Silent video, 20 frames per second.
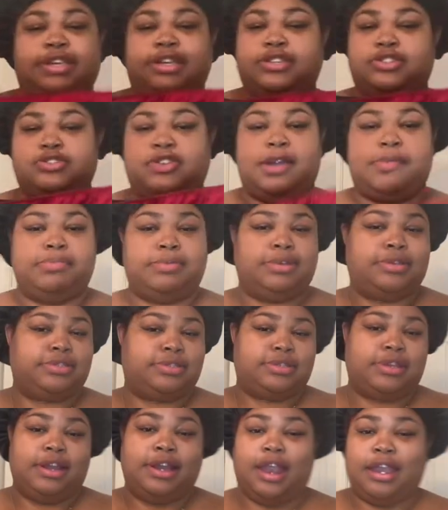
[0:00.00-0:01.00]
It's strapless
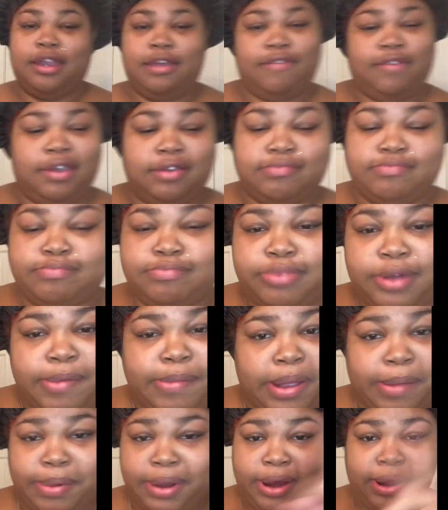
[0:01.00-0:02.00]
and I love it. Point by
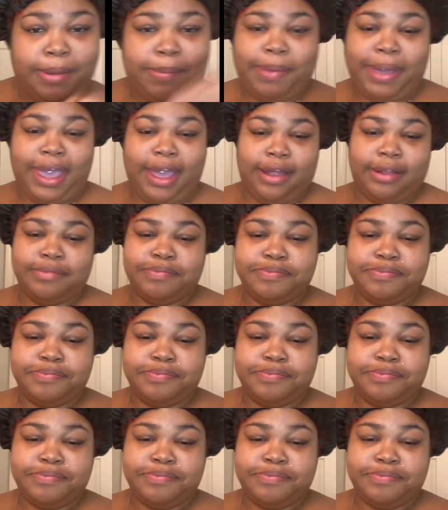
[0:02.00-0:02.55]
period. But yeah.